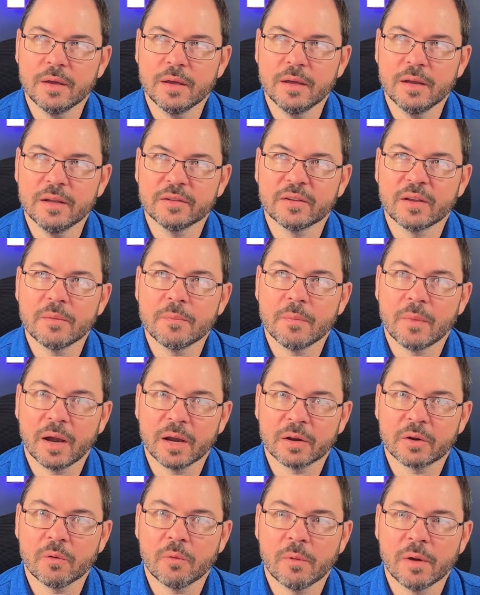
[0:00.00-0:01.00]
It is a
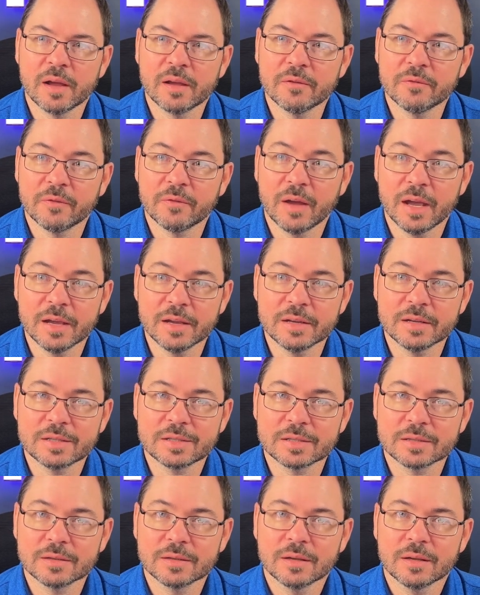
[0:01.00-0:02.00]
microwave
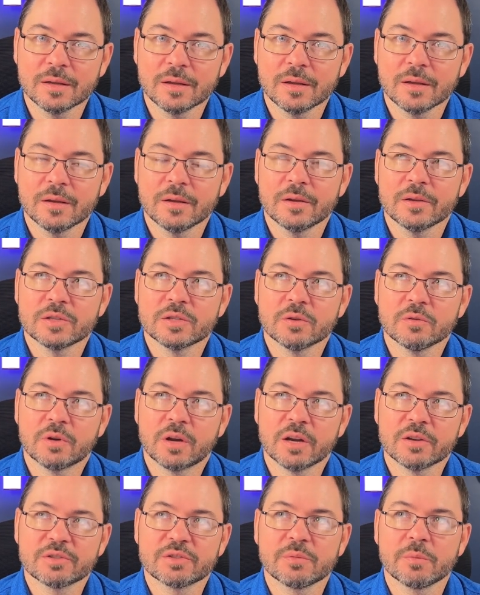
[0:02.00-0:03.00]
age. So
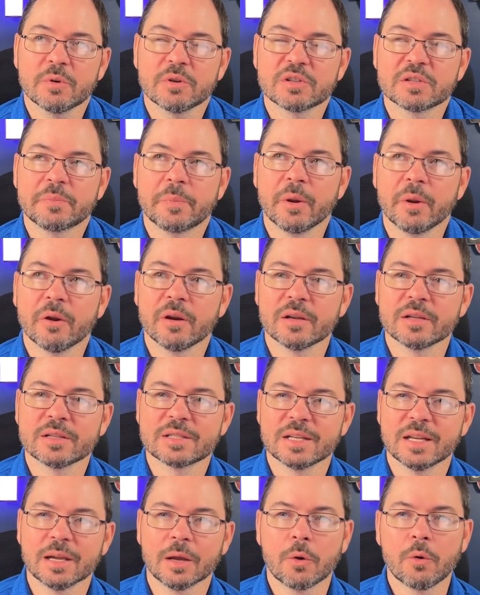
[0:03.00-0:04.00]
customer experience
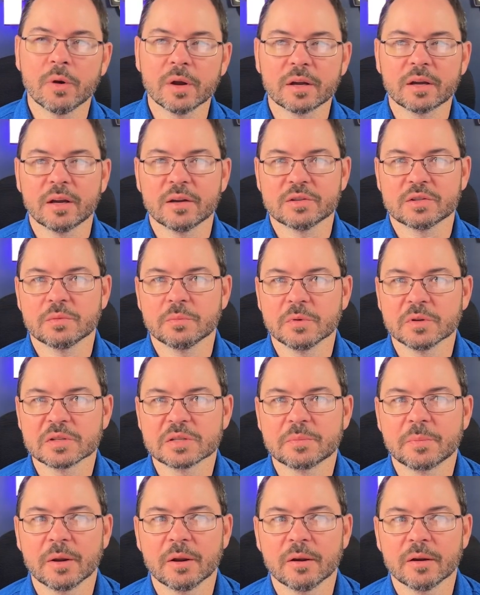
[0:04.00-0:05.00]
and quick customer
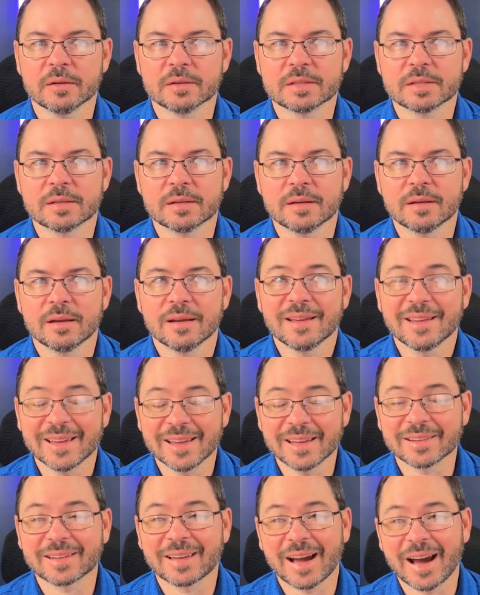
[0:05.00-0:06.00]
experience
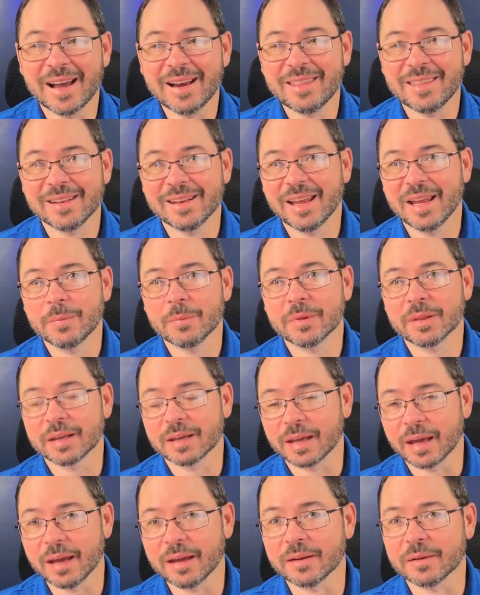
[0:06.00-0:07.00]
is kind of the name of the
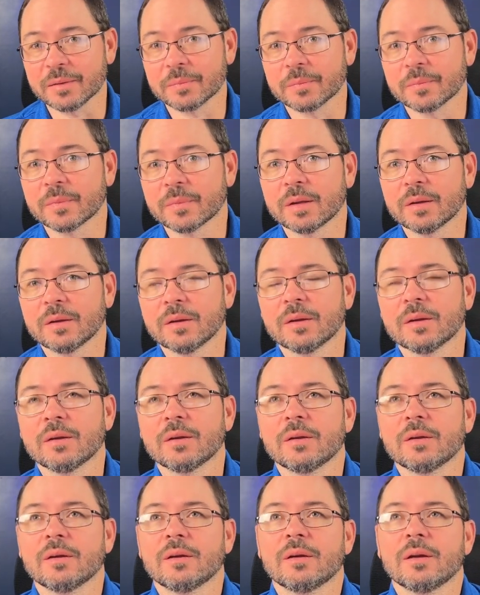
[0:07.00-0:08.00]
game.
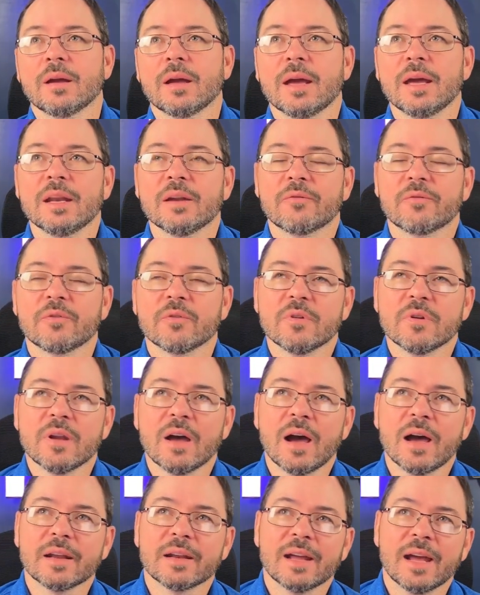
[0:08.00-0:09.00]
And if you're
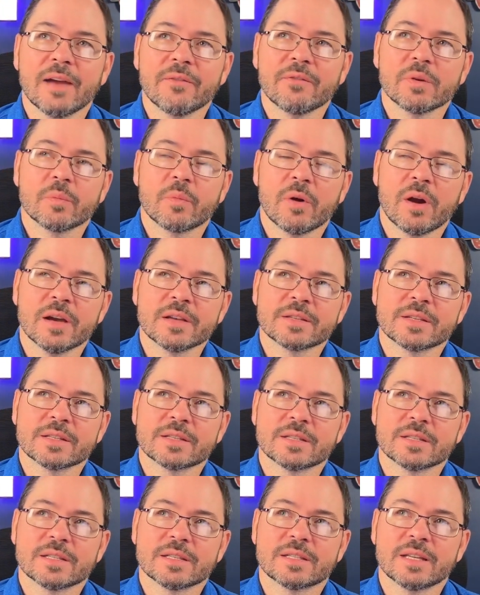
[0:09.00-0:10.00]
not having
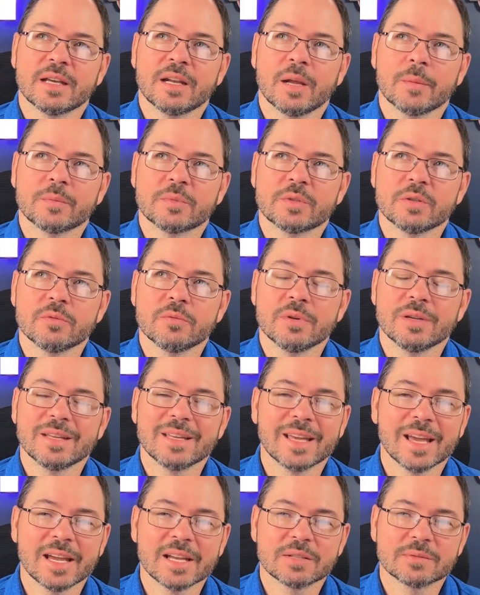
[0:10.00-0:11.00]
processes set up to
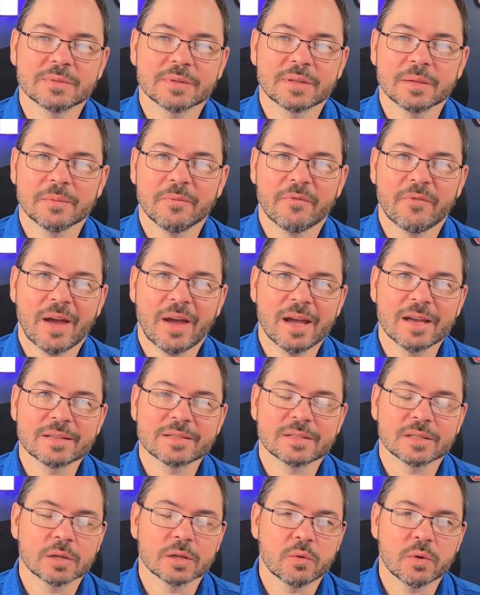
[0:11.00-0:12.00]
engage with them
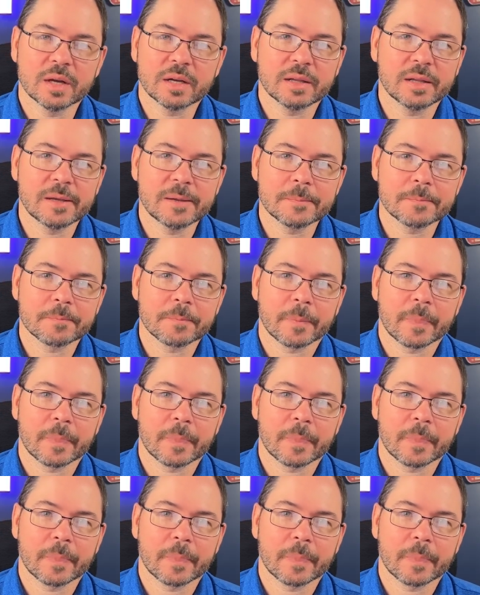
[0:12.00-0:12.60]
fast and quickly,